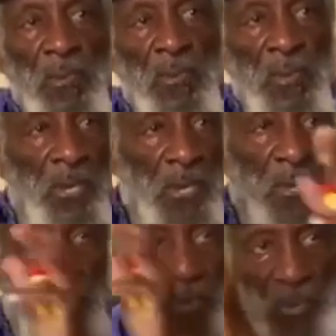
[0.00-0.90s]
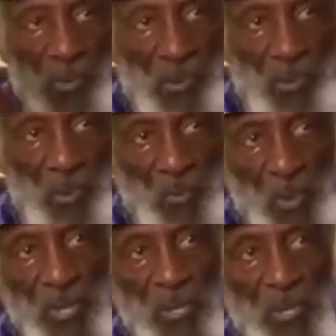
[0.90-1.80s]
then your
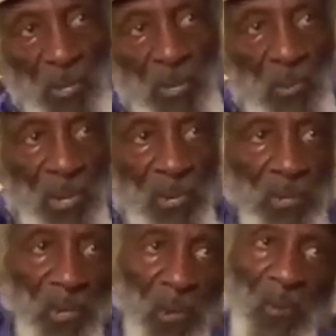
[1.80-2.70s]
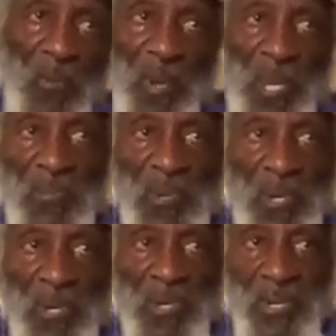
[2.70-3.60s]
brother who wasn't on the plane
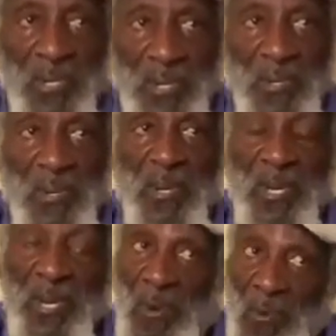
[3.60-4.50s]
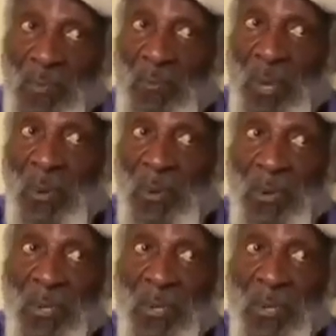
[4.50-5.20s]
with us, he owns them all.